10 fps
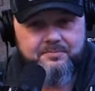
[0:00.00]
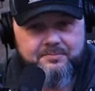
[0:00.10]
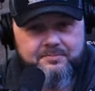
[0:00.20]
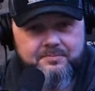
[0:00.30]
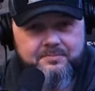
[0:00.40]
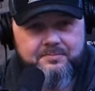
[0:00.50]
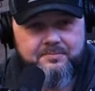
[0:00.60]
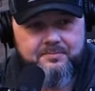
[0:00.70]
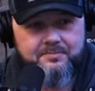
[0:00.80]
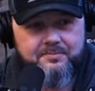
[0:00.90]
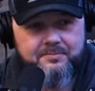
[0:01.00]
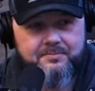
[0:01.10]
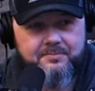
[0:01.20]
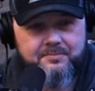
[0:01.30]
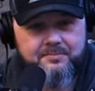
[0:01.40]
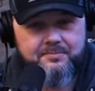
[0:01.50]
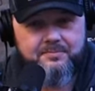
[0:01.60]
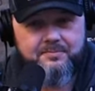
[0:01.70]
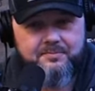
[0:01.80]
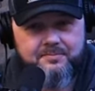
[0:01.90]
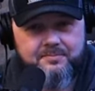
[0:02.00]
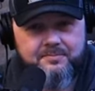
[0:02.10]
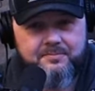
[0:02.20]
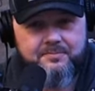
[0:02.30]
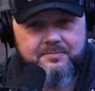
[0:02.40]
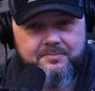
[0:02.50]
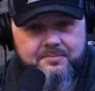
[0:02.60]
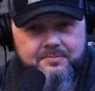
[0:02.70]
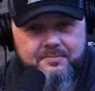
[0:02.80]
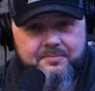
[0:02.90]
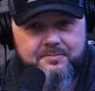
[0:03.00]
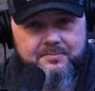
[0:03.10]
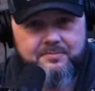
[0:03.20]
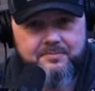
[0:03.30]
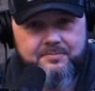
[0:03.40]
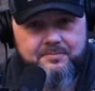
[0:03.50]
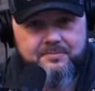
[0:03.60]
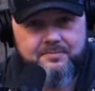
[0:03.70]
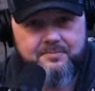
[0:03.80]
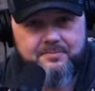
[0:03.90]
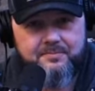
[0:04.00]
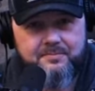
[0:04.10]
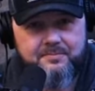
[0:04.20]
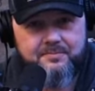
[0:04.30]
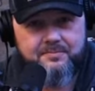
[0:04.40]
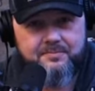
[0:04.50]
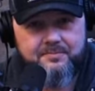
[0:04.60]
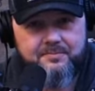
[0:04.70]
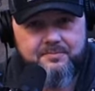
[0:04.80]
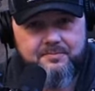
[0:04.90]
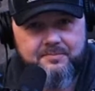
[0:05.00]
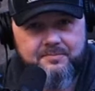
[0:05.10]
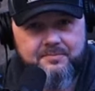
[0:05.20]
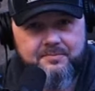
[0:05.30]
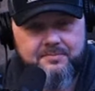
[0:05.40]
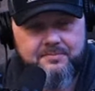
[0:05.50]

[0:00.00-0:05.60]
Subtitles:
No words are spoken by the person on screen.